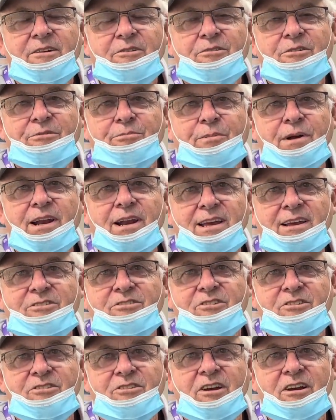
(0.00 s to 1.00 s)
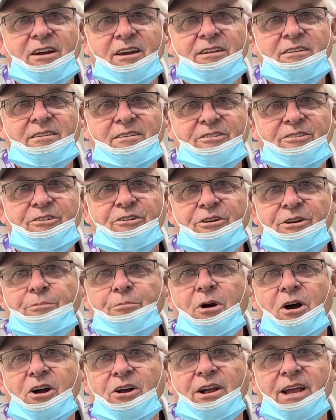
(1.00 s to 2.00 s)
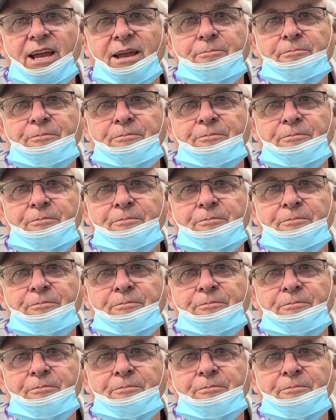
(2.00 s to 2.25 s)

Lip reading: with my lenses on during the ball game.